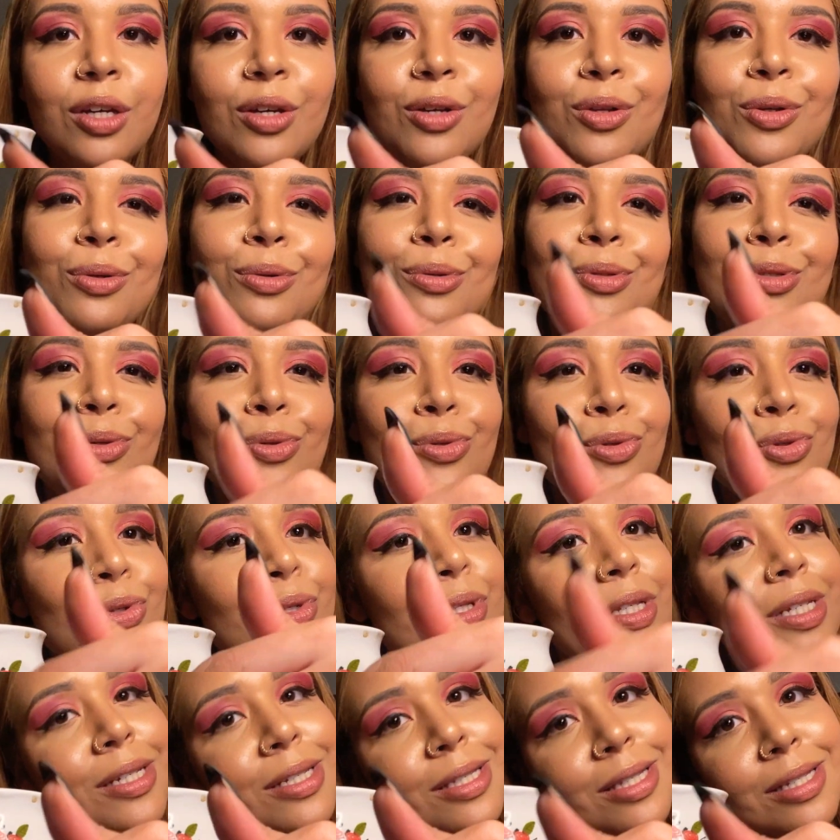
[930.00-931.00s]
You know, social
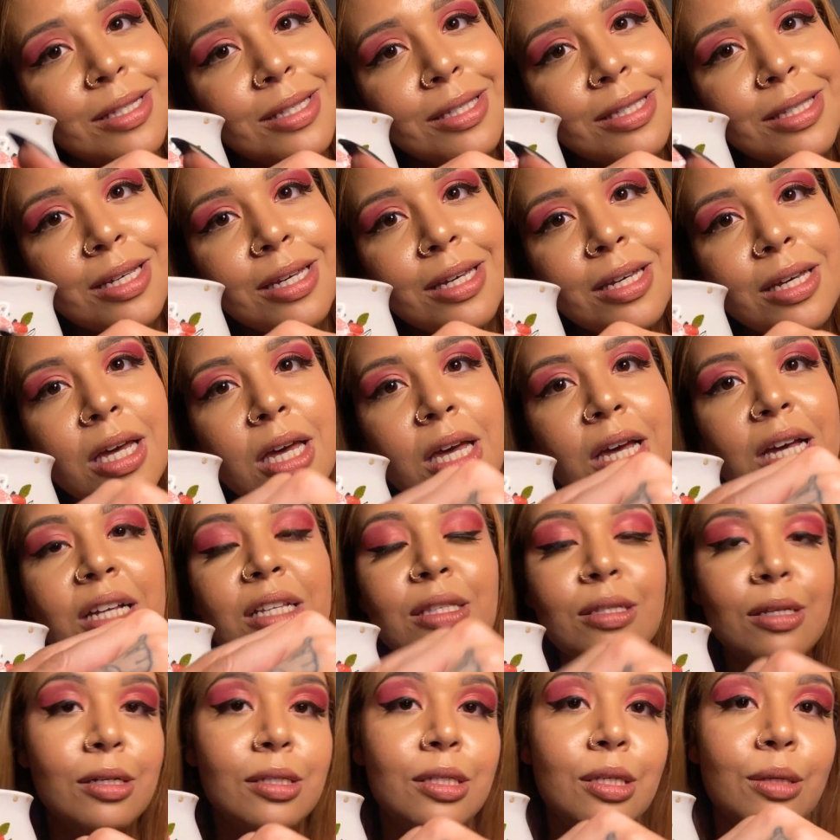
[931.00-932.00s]
distancing
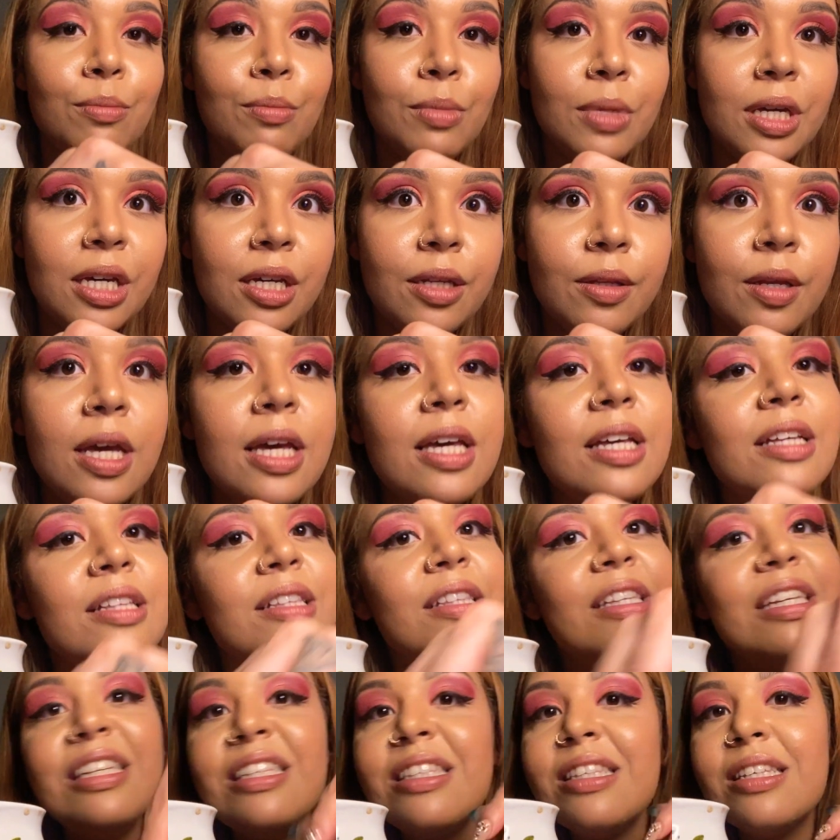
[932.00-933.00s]
doesn't mean
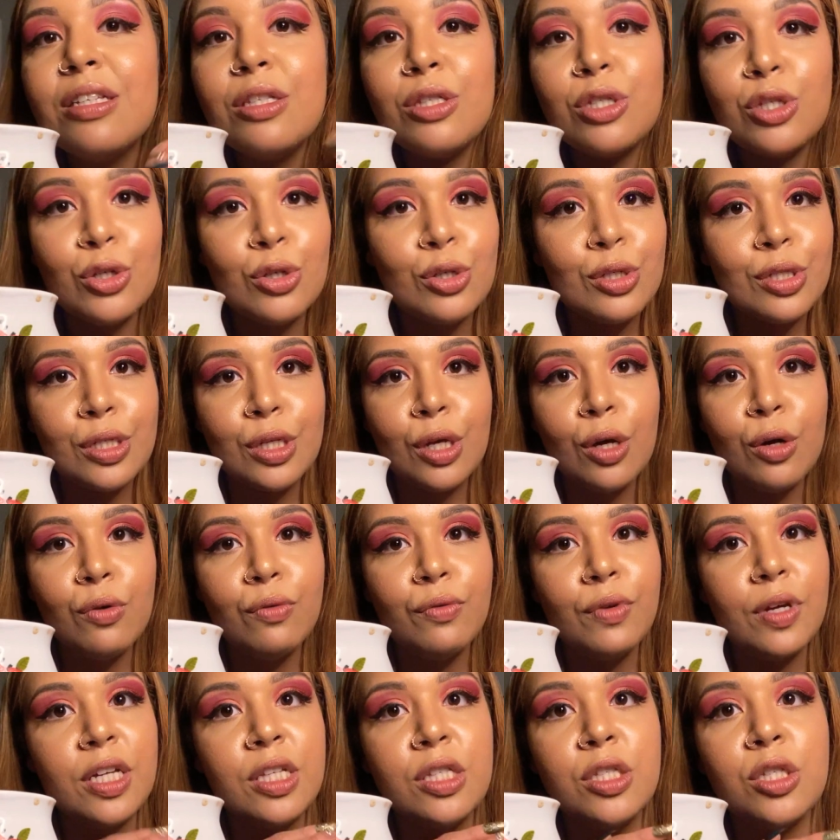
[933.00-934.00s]
distance yourself
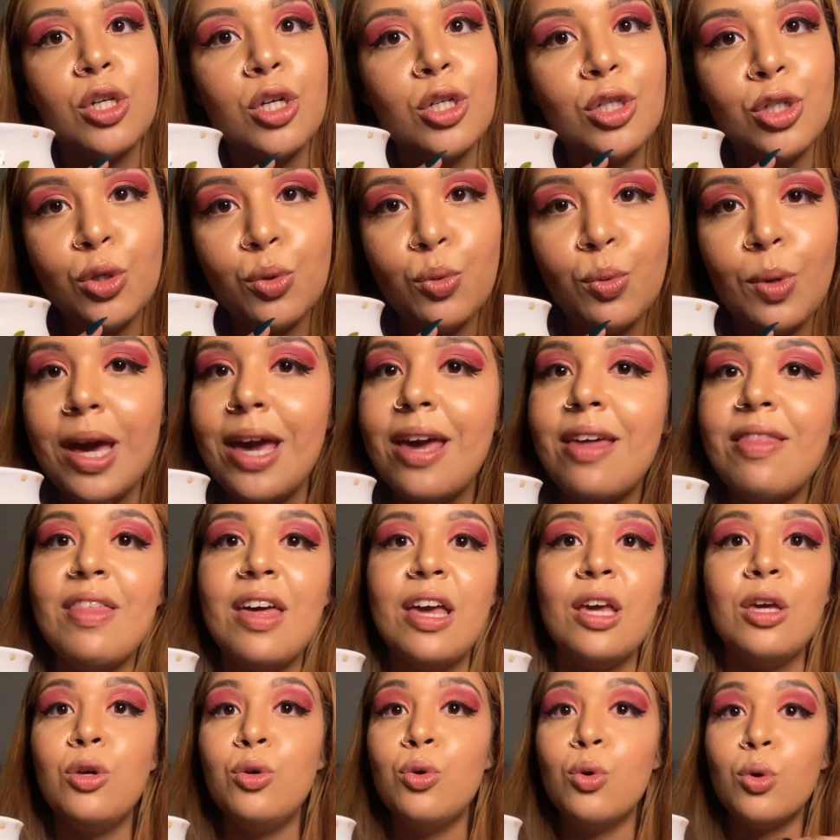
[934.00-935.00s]
in such a way
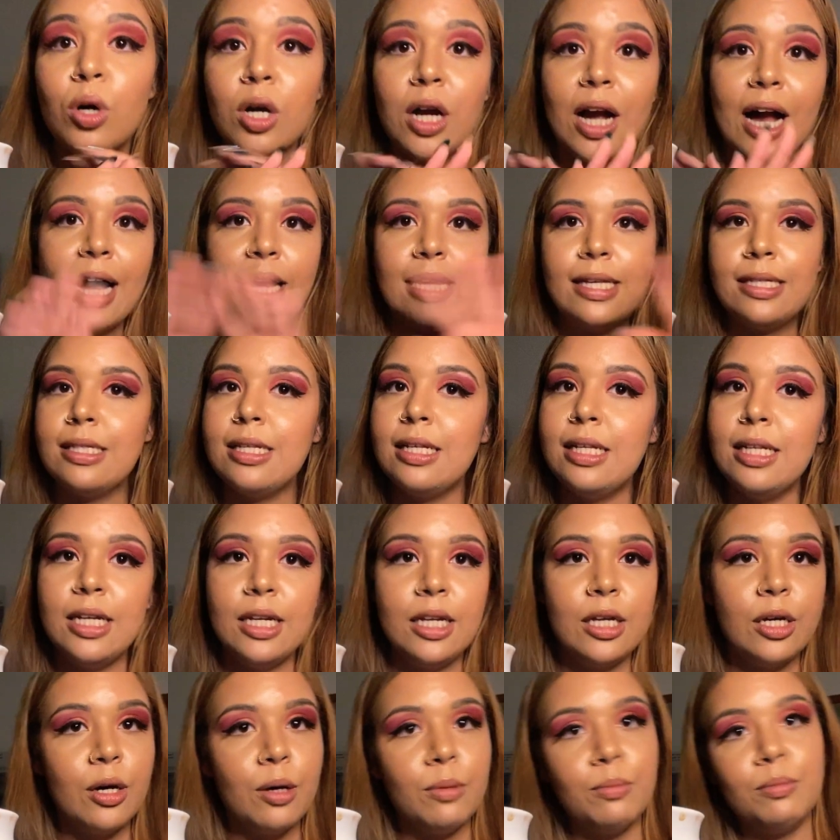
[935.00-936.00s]
that you are
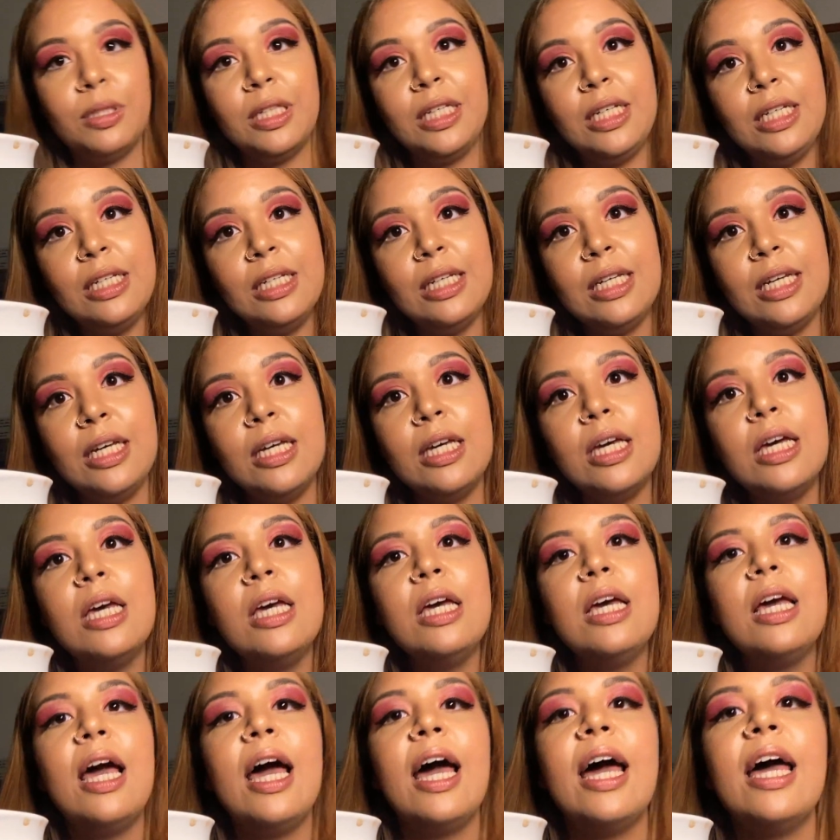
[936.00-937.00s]
isolated completely
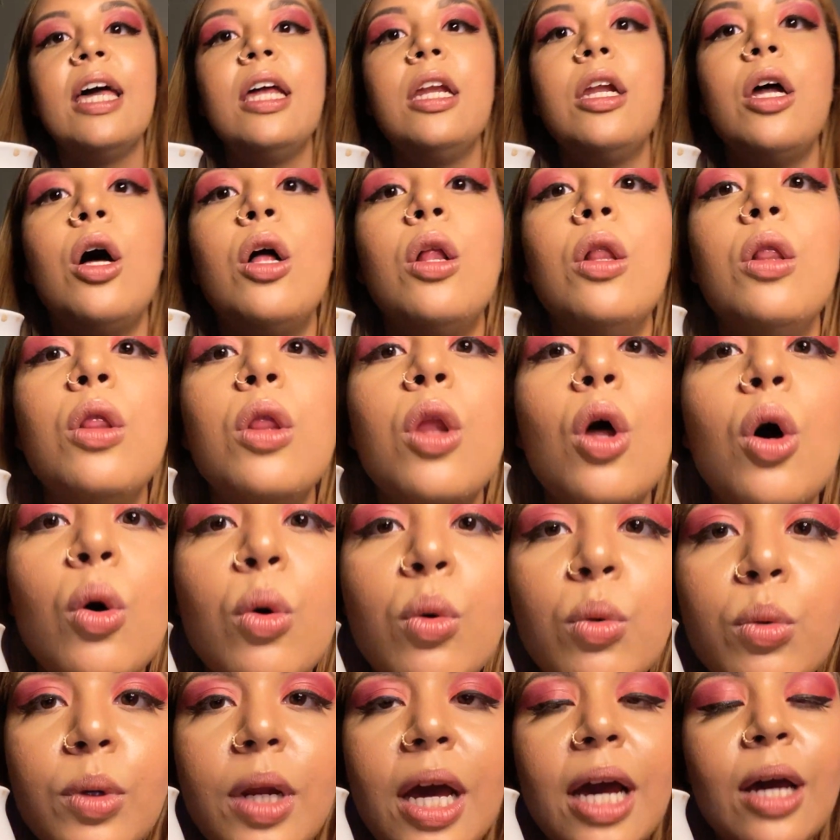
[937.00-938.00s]
and
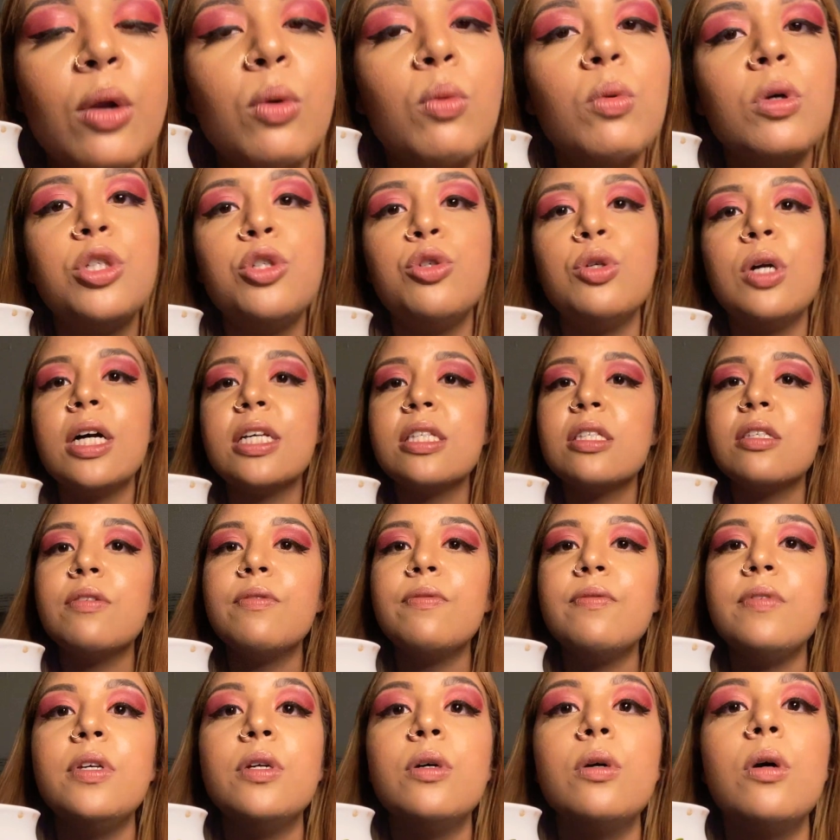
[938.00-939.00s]
alone. I don't want you guys to
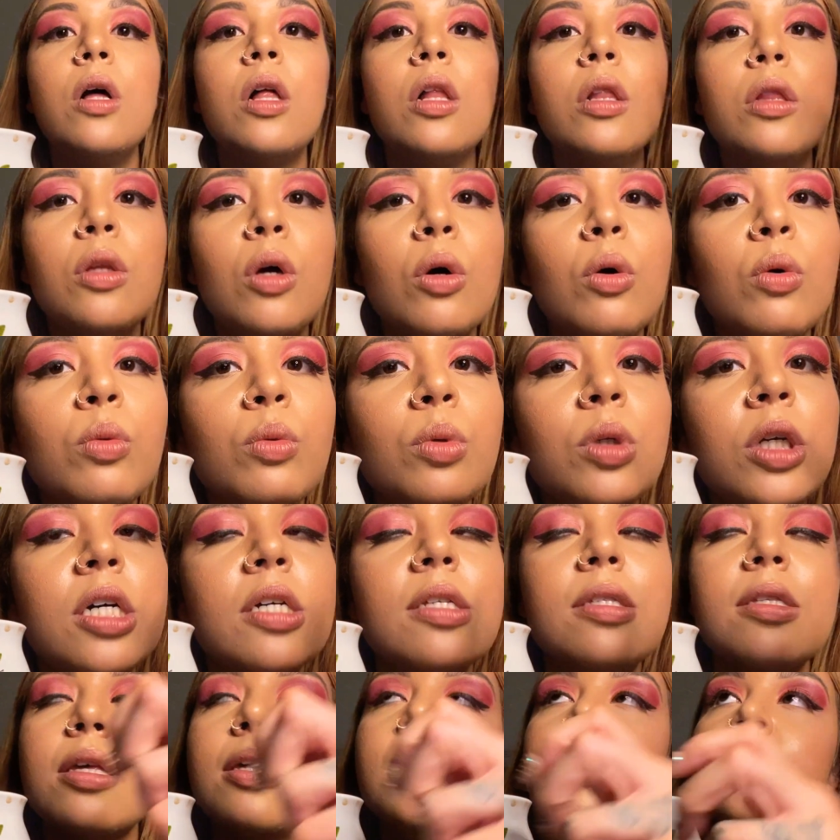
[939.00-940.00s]
feel alone
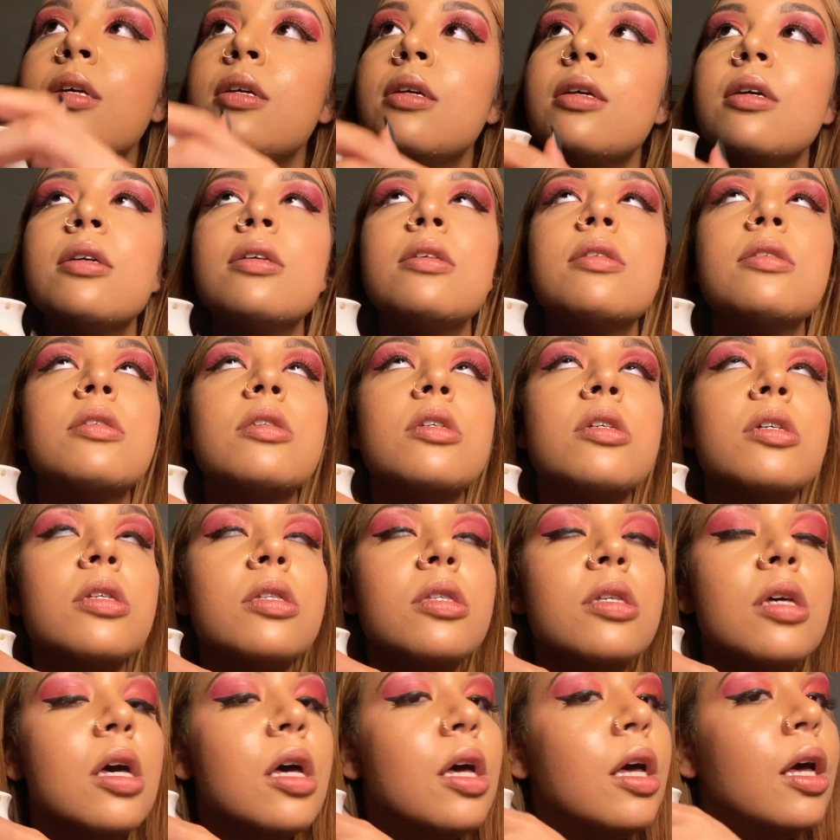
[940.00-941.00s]
because it is
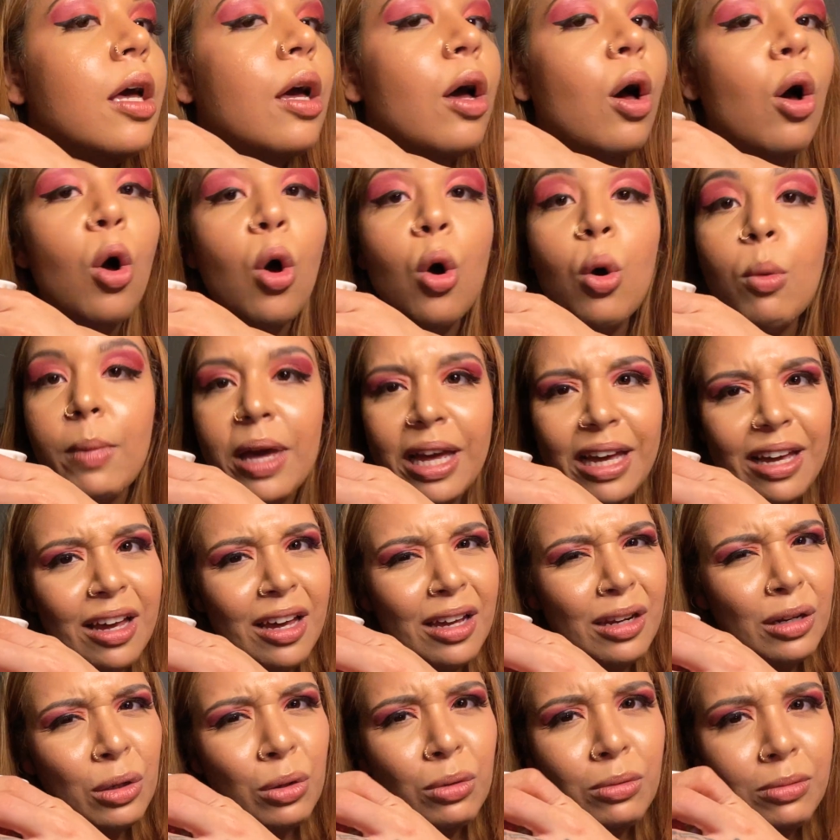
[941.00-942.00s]
just, oh my
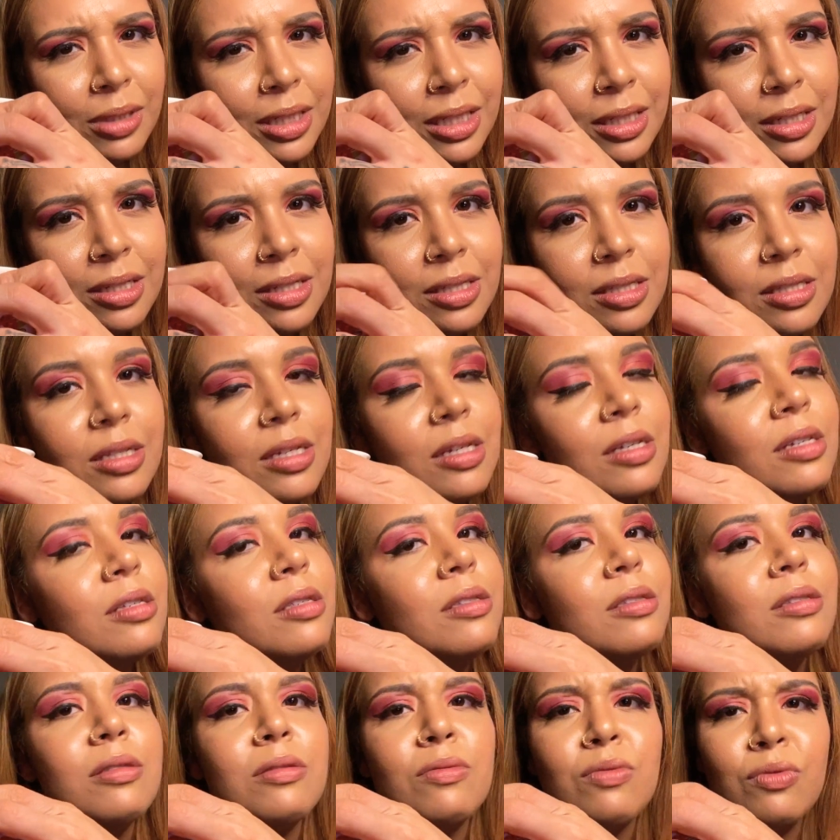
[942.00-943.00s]
God, loneliness
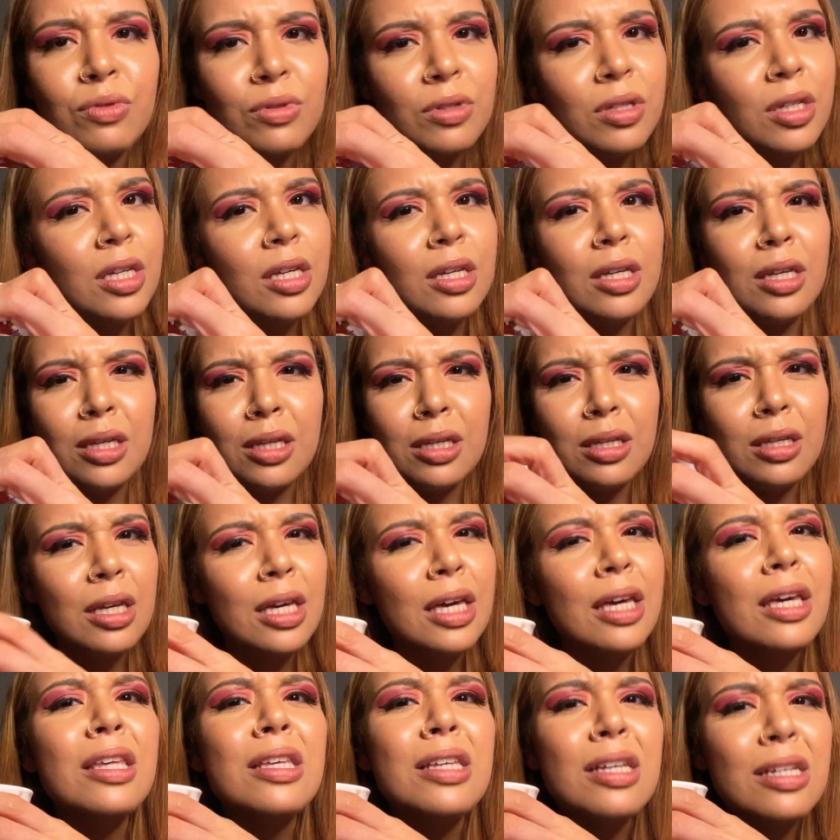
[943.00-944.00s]
is,
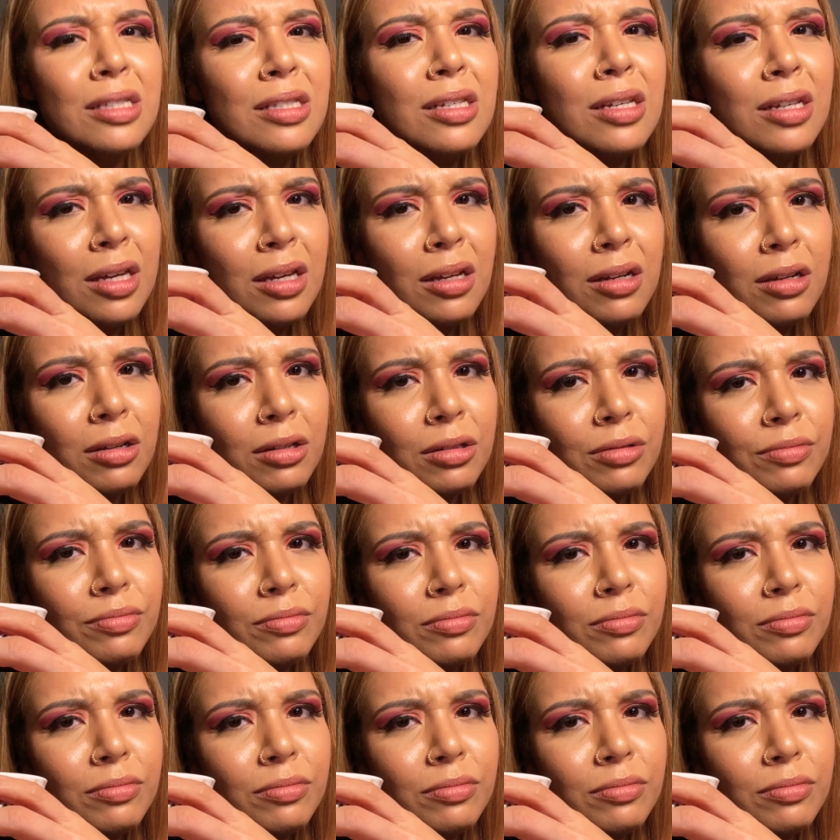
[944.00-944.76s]
it, it's a killer